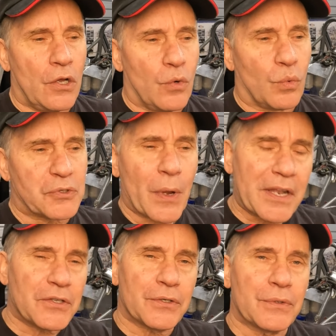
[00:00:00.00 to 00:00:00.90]
We'll
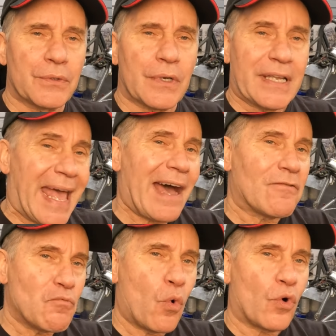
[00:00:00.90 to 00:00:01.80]
try to do and
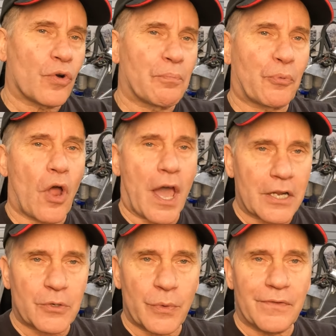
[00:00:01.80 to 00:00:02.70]
have more
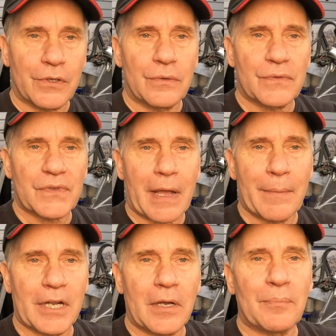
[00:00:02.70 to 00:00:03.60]
product reviews
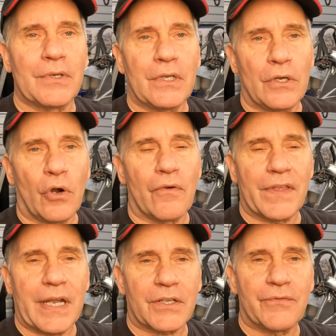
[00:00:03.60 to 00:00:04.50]
coming up over
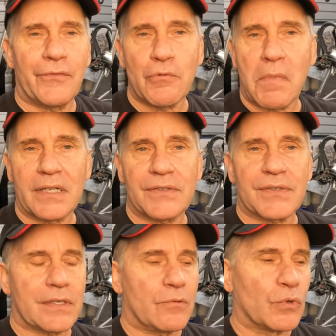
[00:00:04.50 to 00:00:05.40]
the next few
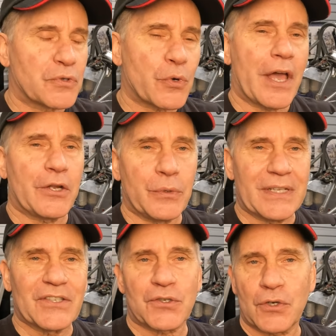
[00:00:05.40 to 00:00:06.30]
months, and we'll try to
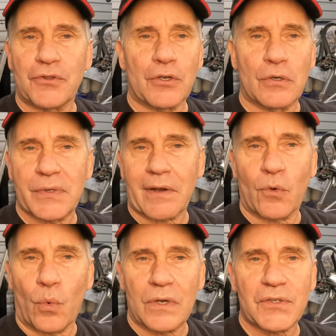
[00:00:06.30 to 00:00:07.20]
insert those
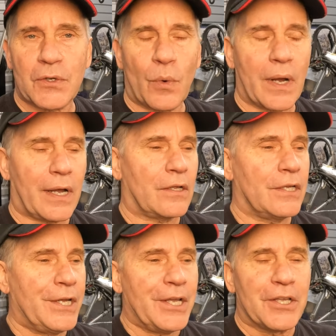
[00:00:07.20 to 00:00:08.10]
every once in a
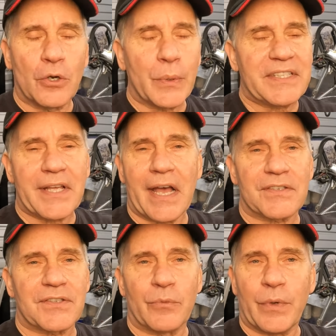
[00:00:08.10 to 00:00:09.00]
while. You know, we
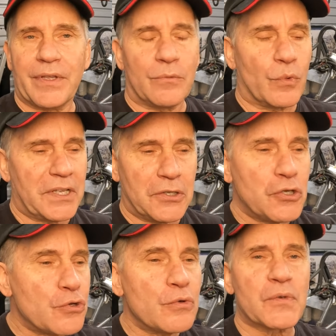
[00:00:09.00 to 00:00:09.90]
test and we
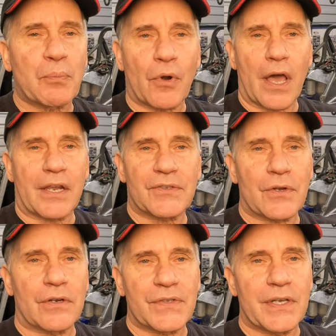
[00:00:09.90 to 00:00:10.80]
use products
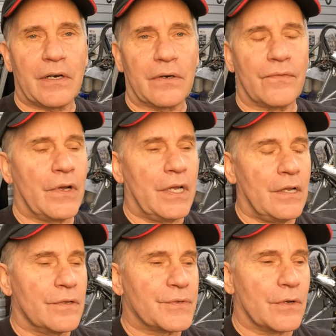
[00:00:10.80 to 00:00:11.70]
ourselves,
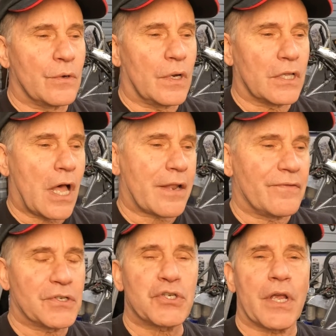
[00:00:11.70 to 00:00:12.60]
so a lot
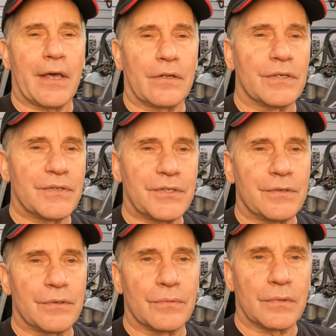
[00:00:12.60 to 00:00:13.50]
of this channel is
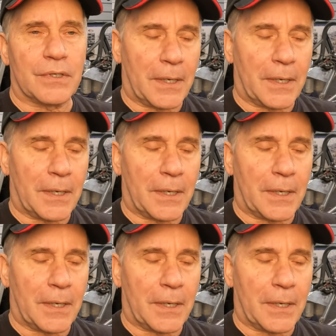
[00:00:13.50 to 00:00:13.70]
to